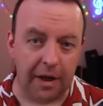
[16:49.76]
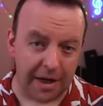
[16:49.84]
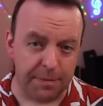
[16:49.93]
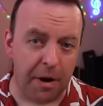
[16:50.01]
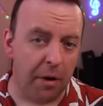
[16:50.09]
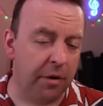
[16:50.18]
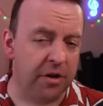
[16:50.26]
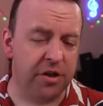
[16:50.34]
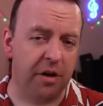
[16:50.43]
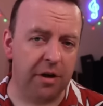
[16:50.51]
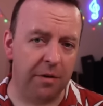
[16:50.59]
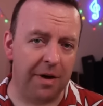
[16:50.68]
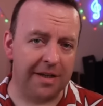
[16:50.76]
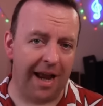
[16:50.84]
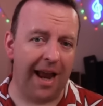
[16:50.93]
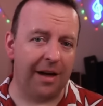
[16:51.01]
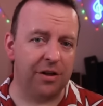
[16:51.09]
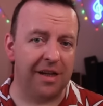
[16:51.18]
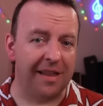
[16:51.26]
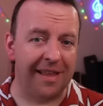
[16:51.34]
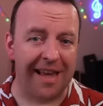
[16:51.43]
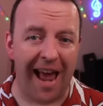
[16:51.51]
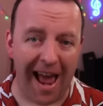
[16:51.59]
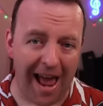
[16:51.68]
The last part I want to show you you is actually
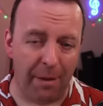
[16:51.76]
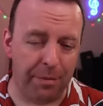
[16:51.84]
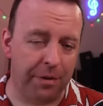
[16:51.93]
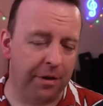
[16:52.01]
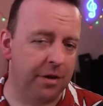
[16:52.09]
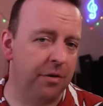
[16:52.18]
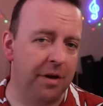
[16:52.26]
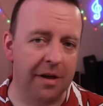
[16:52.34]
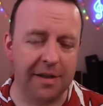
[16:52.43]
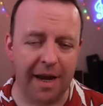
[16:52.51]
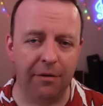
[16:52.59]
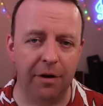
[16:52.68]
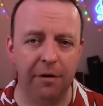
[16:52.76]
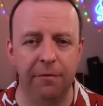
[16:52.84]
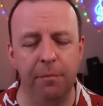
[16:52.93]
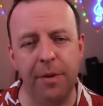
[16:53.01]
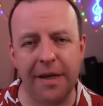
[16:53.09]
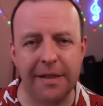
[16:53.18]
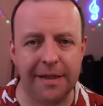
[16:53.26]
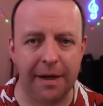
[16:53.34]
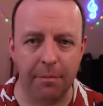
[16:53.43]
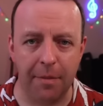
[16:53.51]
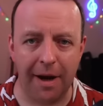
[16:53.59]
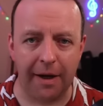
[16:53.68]
the app that you can download for P C
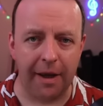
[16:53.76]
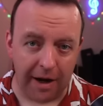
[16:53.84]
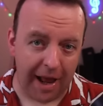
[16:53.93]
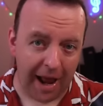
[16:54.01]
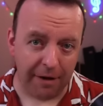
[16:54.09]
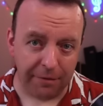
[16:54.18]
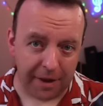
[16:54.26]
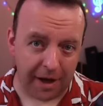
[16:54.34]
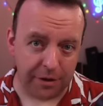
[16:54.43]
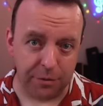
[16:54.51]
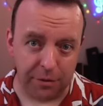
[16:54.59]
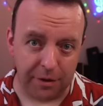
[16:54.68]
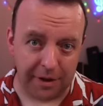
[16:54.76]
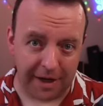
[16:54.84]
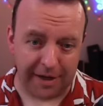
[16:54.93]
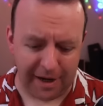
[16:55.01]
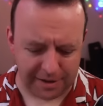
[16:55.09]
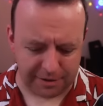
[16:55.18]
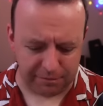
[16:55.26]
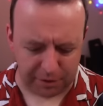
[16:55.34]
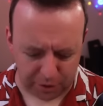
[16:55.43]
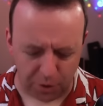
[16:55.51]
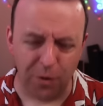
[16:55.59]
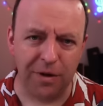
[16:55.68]
and Mac, and I have the actual Gigcaster
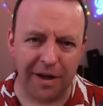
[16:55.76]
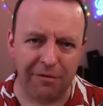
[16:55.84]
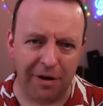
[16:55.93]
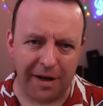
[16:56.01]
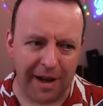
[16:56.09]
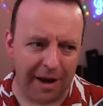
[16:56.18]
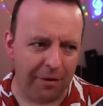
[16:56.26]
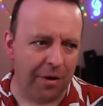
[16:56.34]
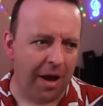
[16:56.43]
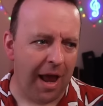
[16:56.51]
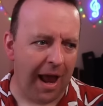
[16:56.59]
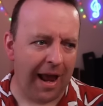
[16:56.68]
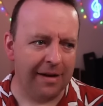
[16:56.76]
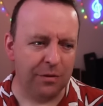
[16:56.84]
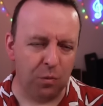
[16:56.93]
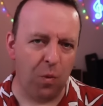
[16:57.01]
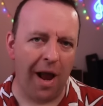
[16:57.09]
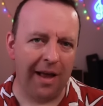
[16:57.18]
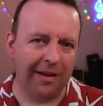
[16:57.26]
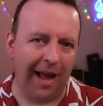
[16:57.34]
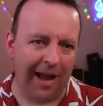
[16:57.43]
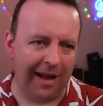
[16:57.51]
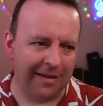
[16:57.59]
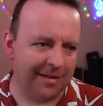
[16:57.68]
recording right now, as well
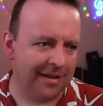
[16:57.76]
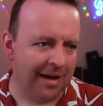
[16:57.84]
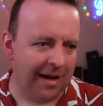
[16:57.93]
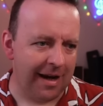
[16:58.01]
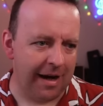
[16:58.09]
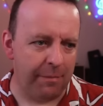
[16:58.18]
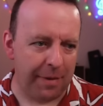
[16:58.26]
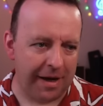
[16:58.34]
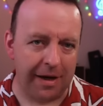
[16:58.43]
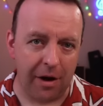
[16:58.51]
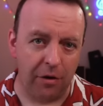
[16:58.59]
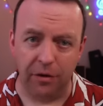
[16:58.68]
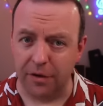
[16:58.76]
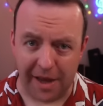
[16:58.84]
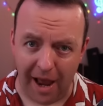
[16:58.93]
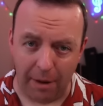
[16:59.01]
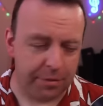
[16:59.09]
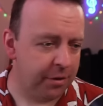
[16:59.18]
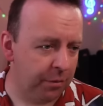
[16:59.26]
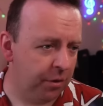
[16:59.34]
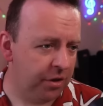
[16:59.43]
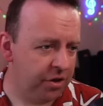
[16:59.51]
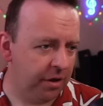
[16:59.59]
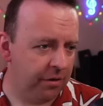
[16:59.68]
as it being on the app, so I
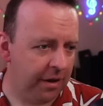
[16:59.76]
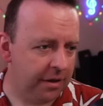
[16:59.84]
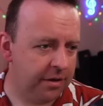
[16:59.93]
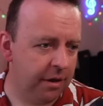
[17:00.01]
want to show you this.